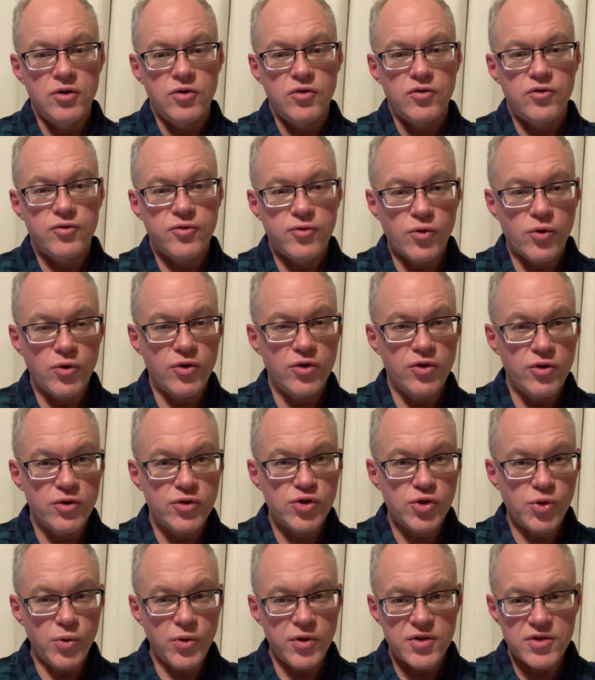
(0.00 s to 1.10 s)
for your
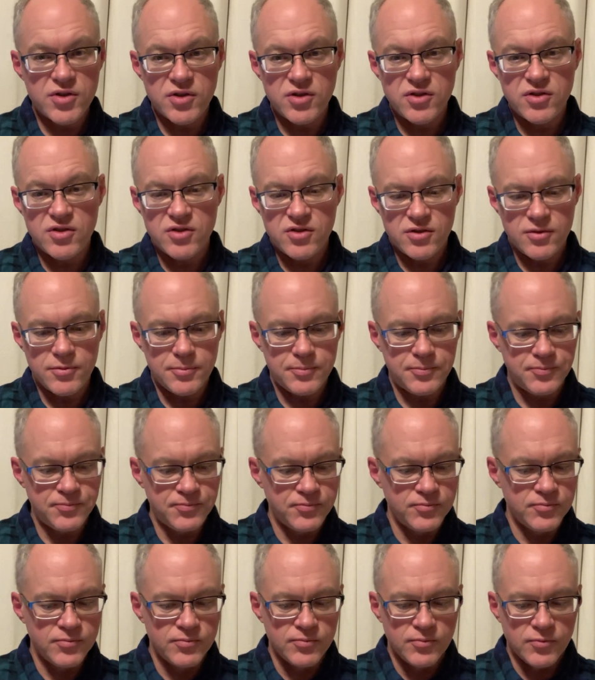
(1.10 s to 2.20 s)
choices.
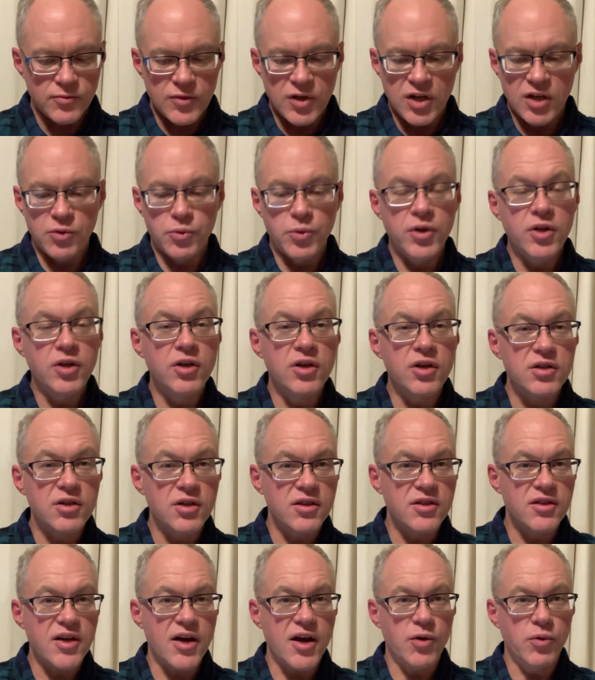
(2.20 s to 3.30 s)
And we looked at
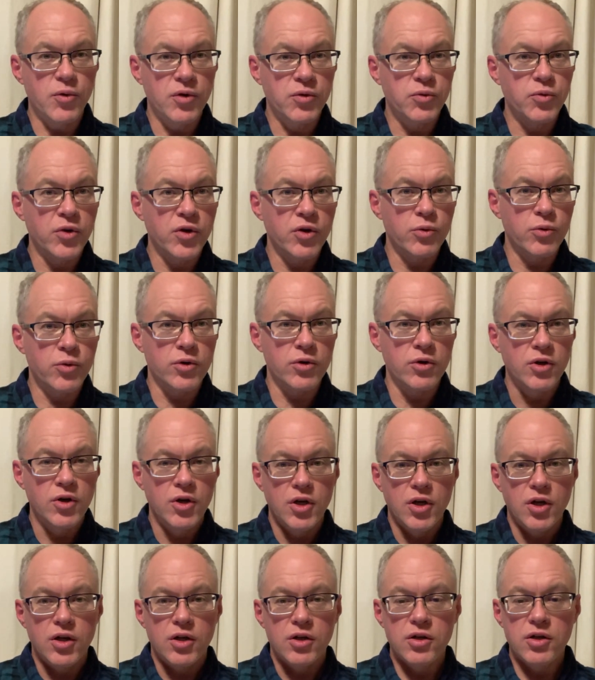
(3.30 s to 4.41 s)
that when we were
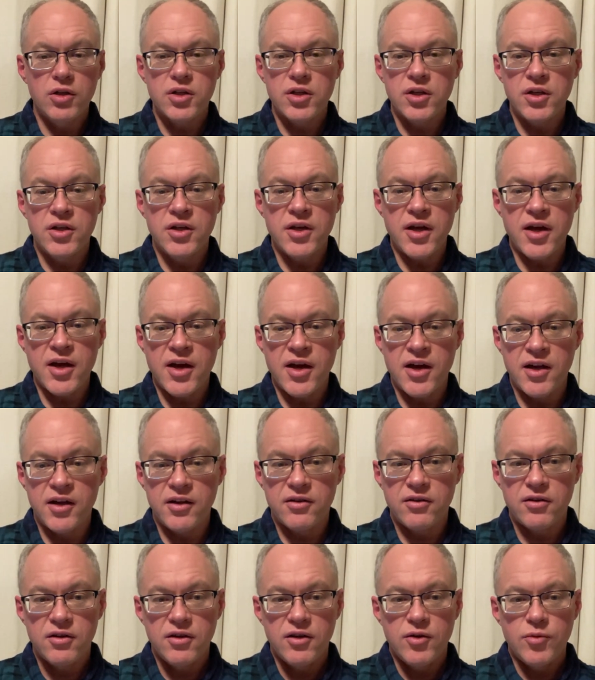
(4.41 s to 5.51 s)
looking
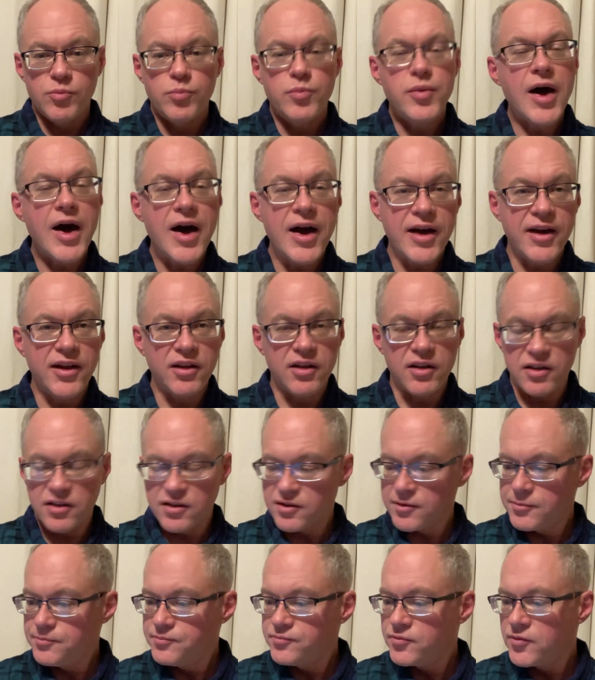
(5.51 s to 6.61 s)
at Pilate
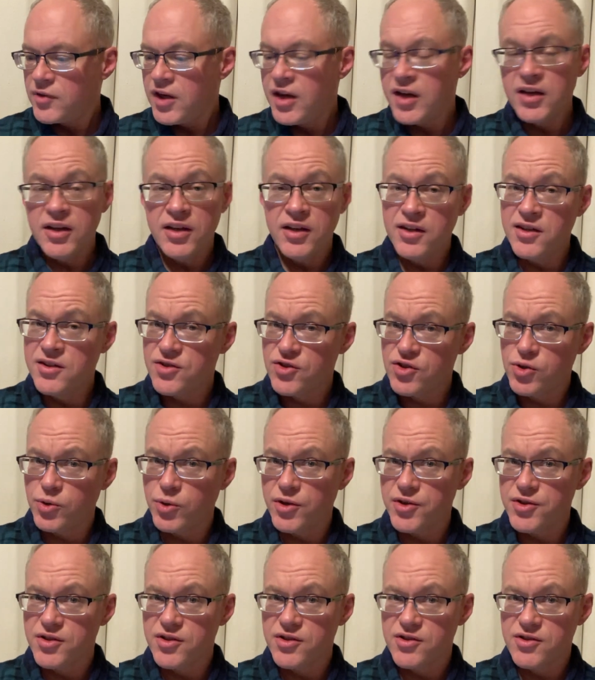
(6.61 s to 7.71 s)
and his
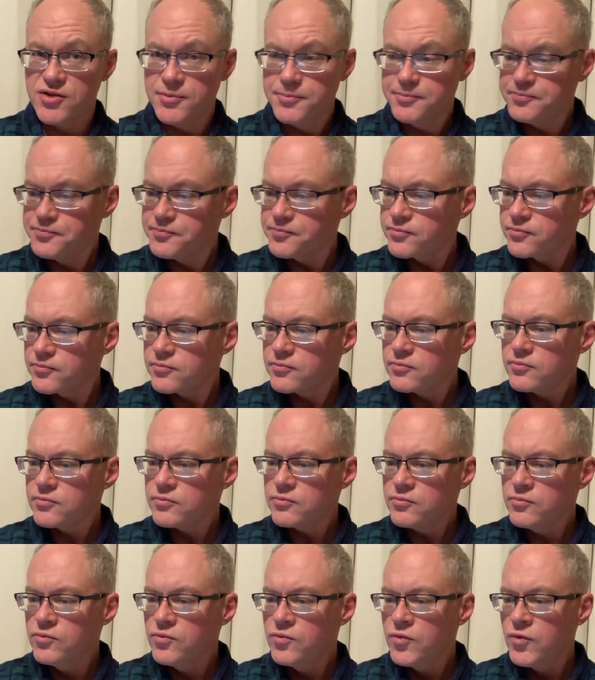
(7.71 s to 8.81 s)
choices.
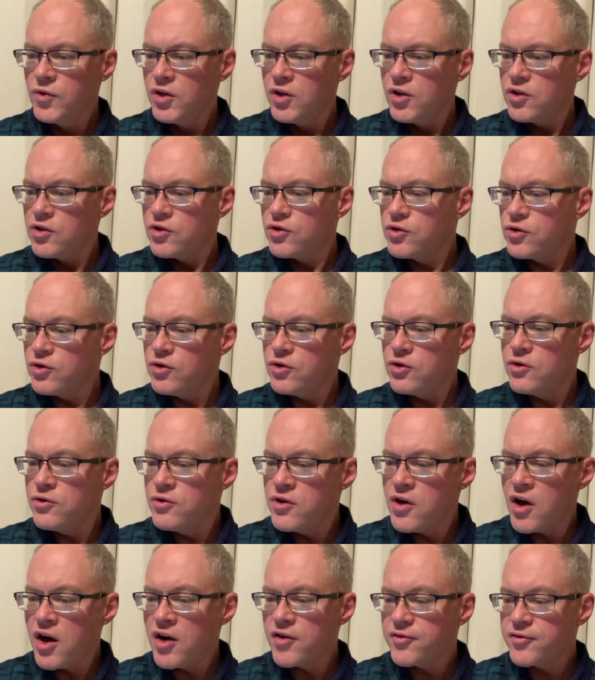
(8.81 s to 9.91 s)
Do you
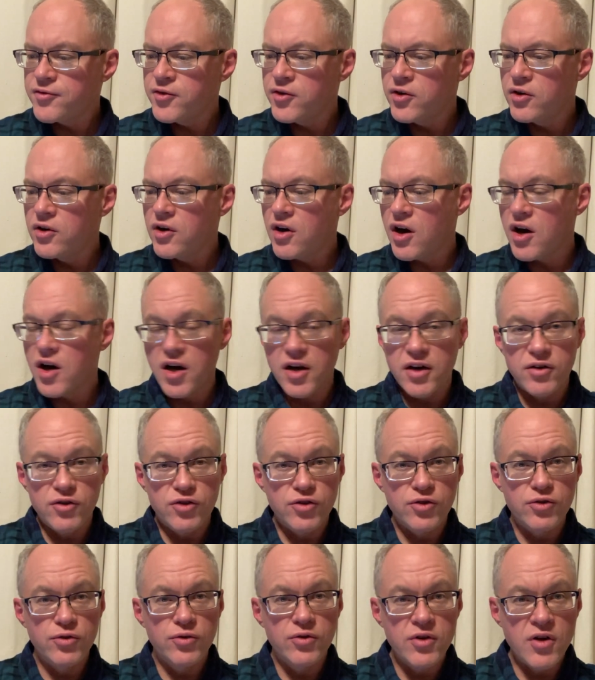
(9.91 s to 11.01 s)
not fear God? Do
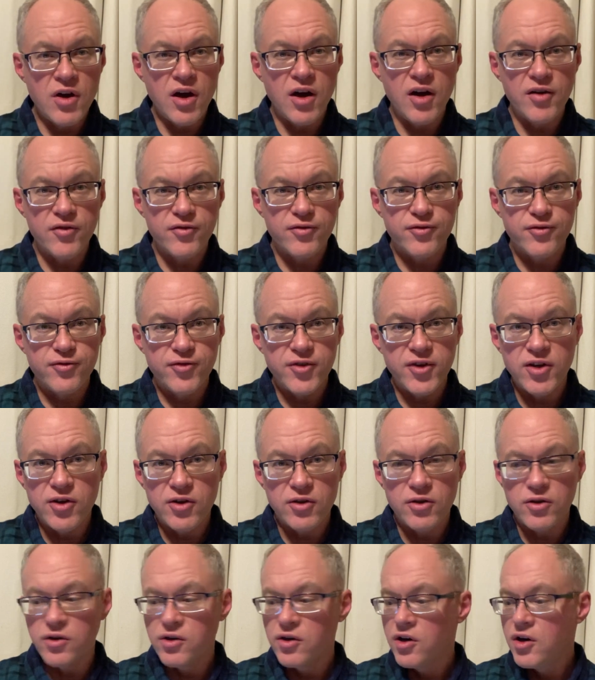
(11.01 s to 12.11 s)
you not
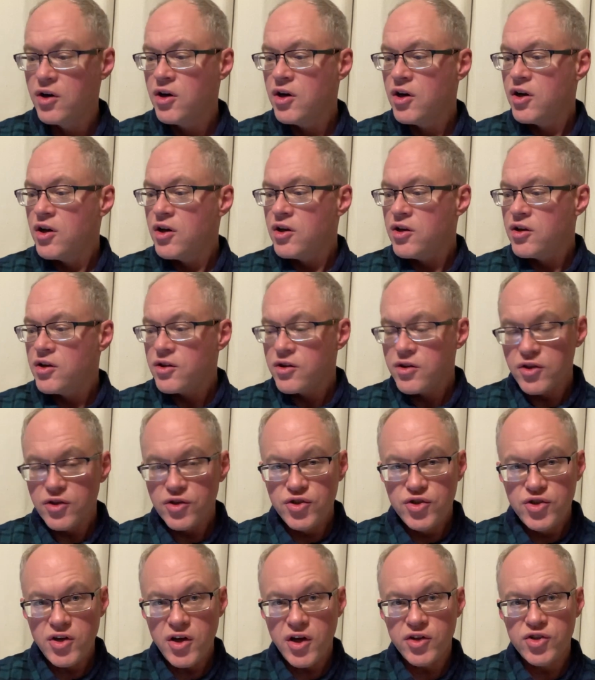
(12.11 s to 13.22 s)
fear the
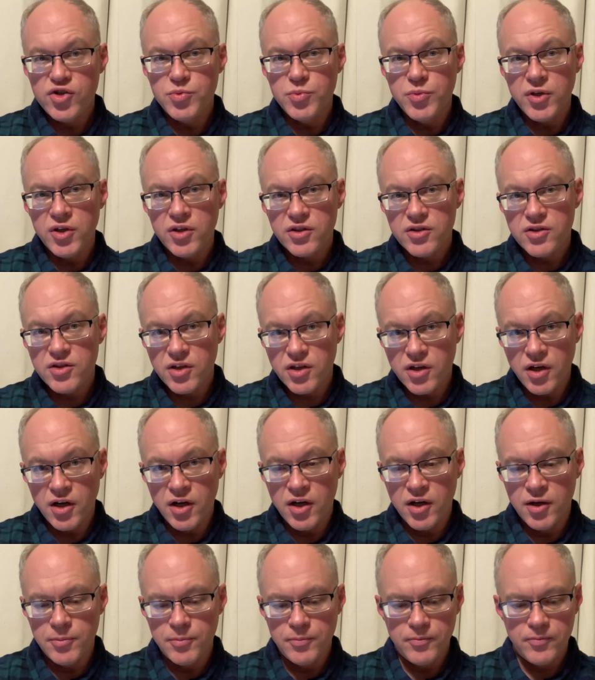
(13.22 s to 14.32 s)
judgment to
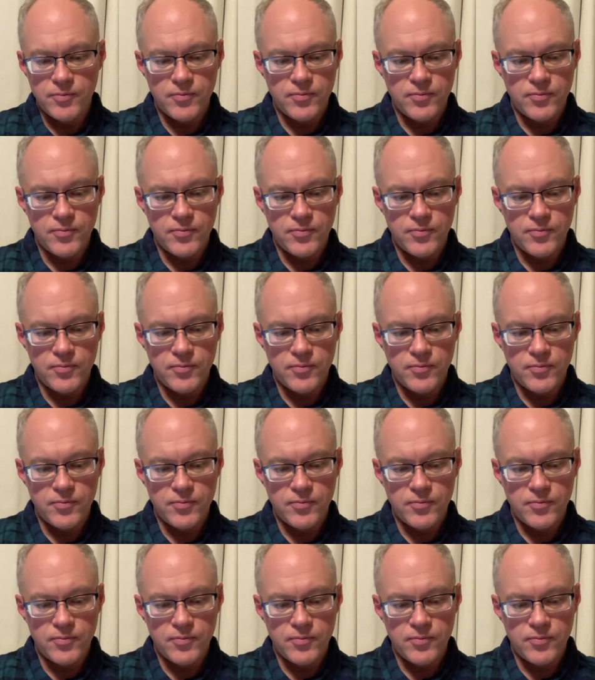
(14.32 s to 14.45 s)
come?